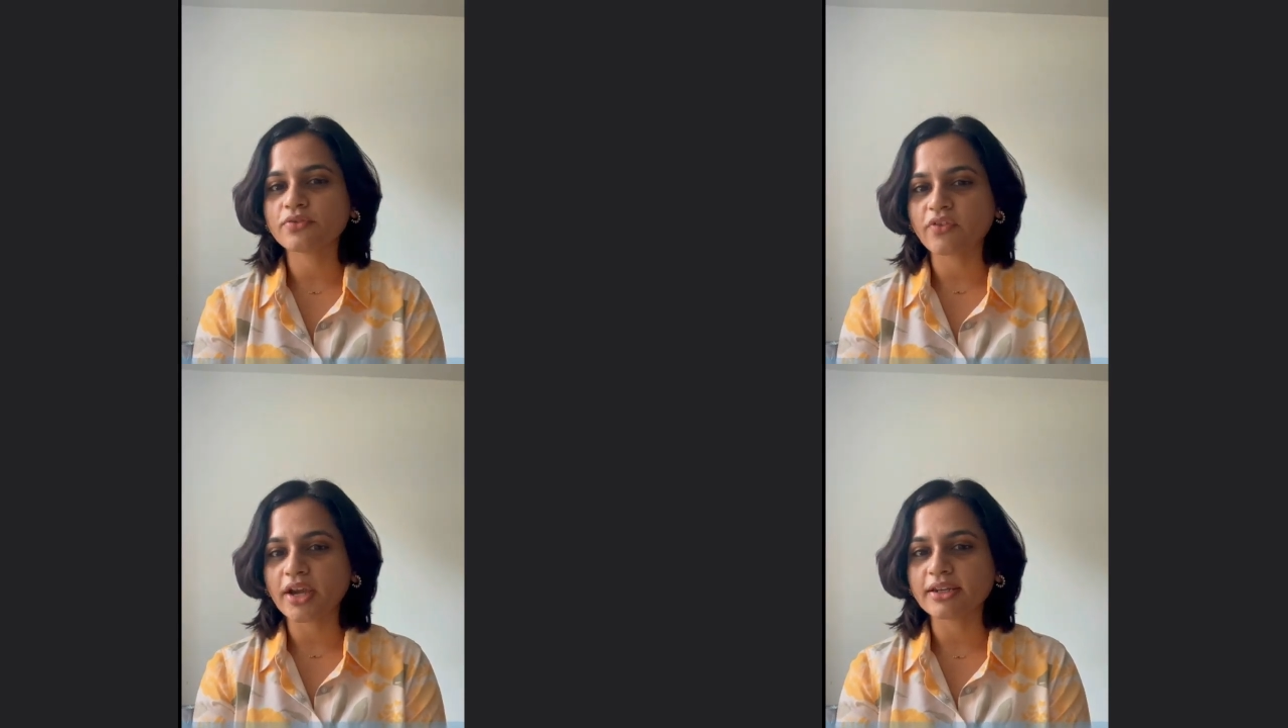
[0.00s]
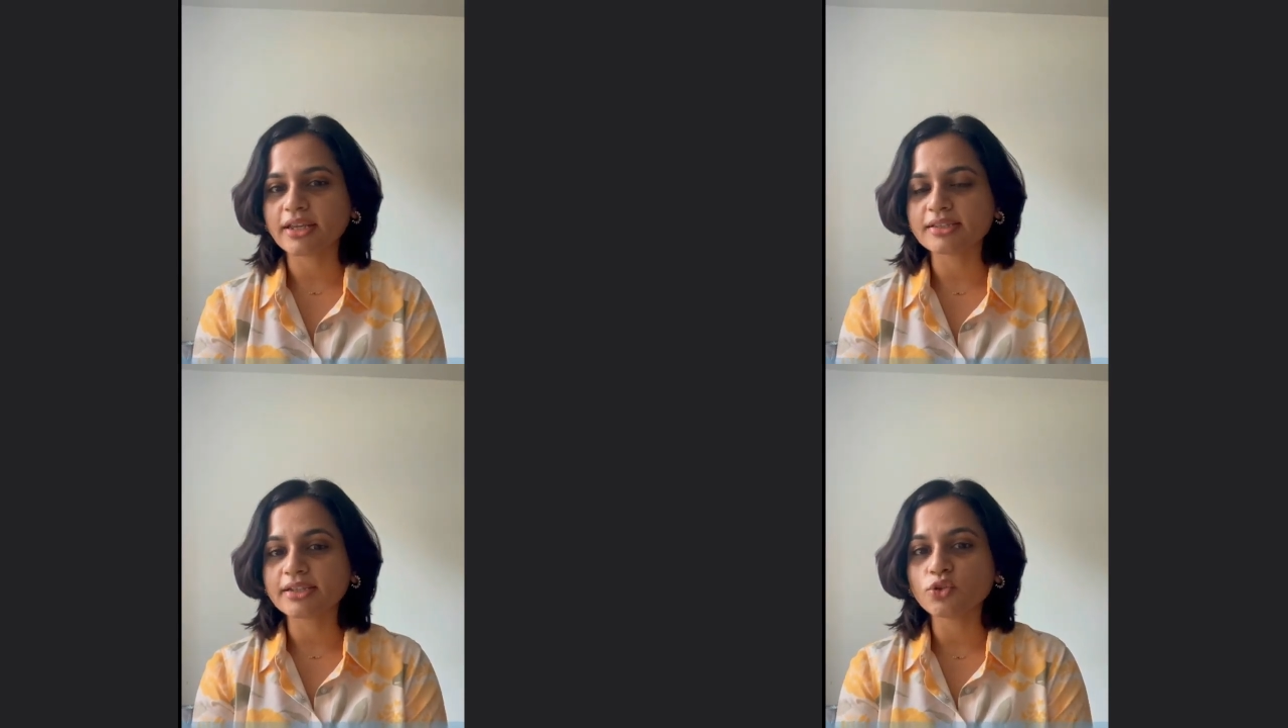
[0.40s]

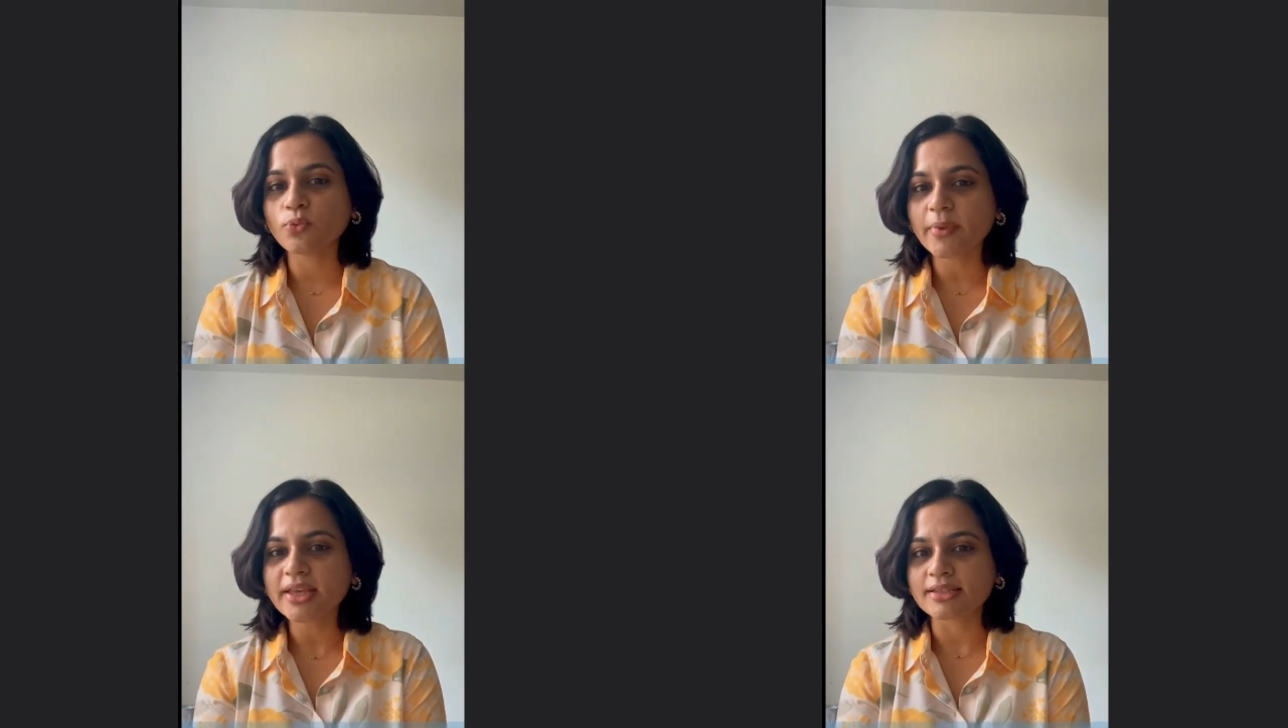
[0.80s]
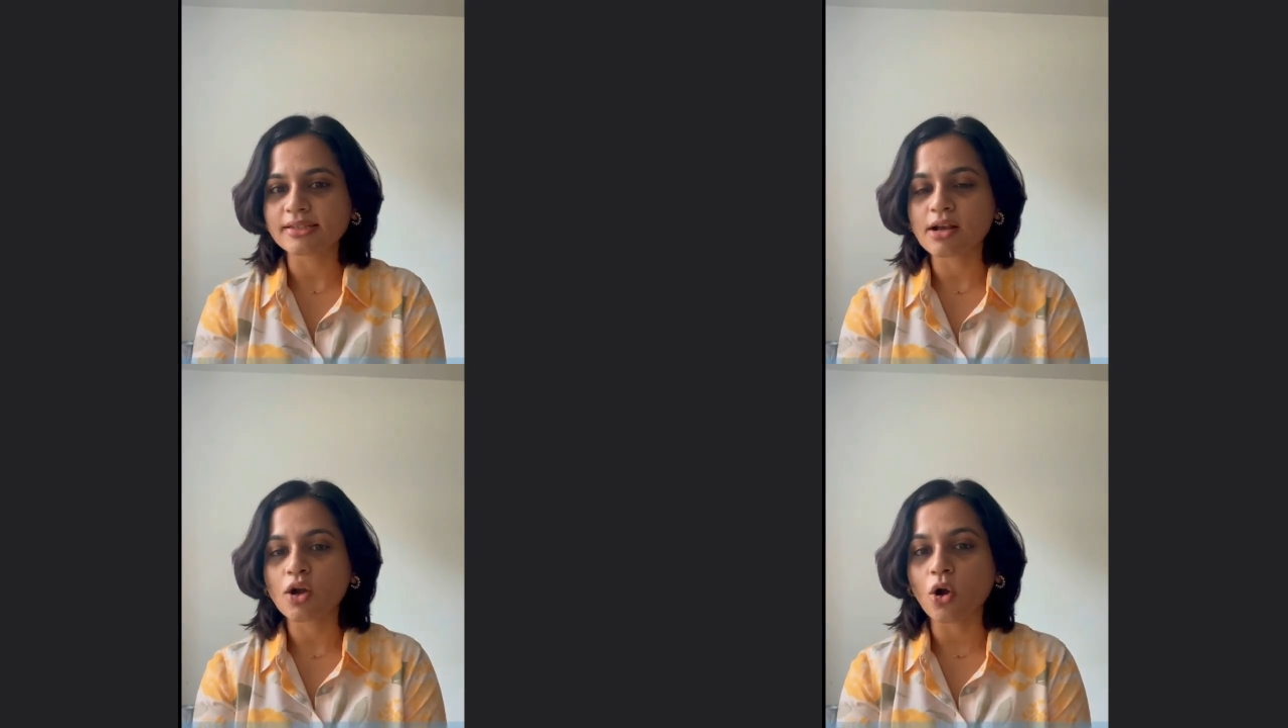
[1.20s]
findings that you miss
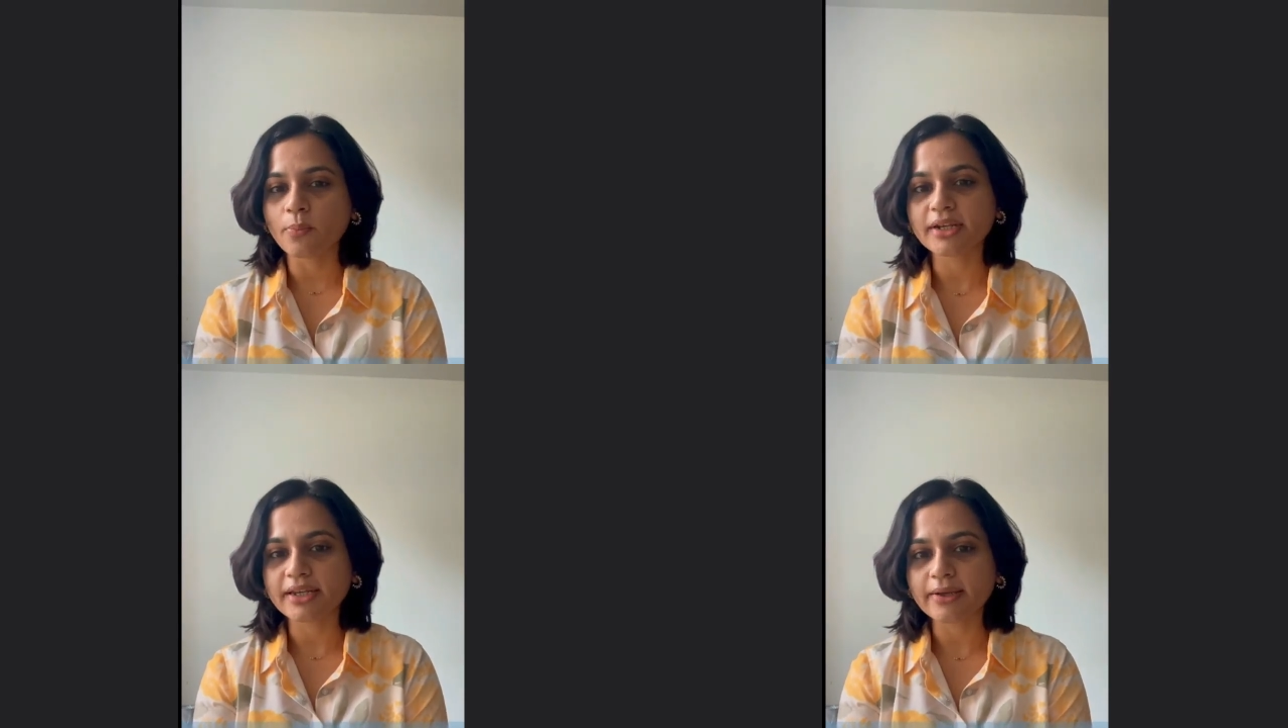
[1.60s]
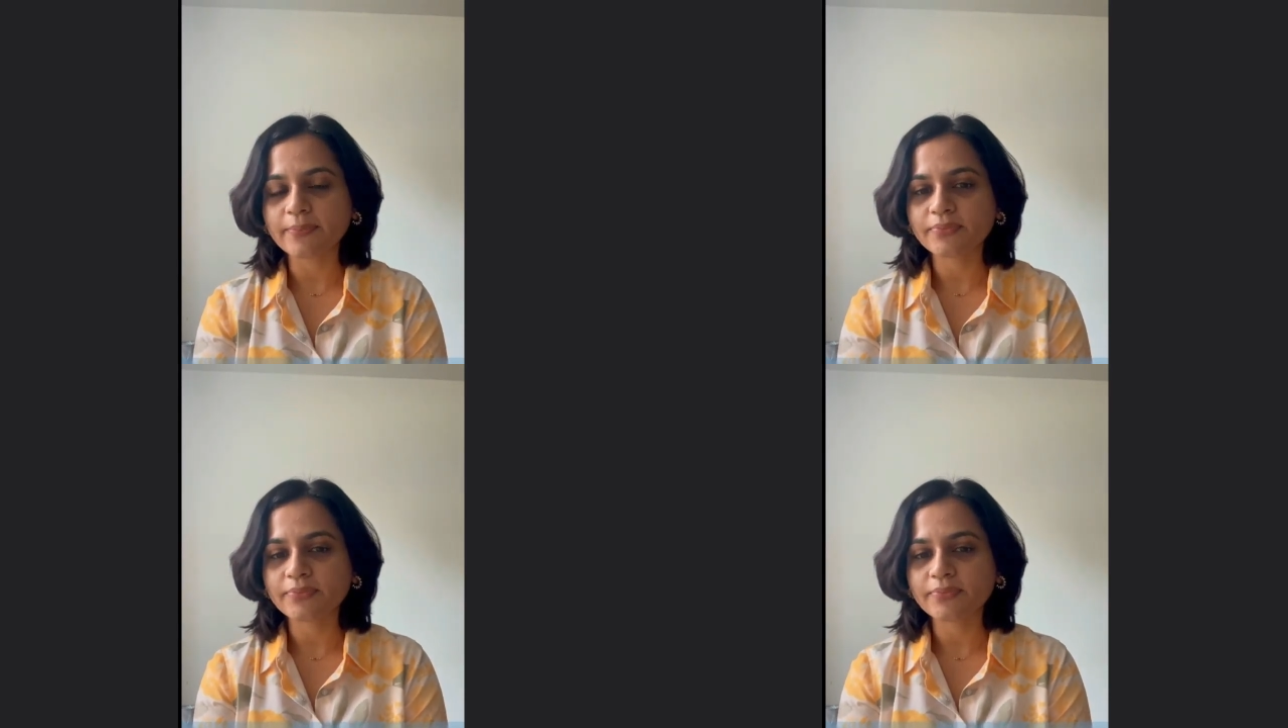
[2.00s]
commonly.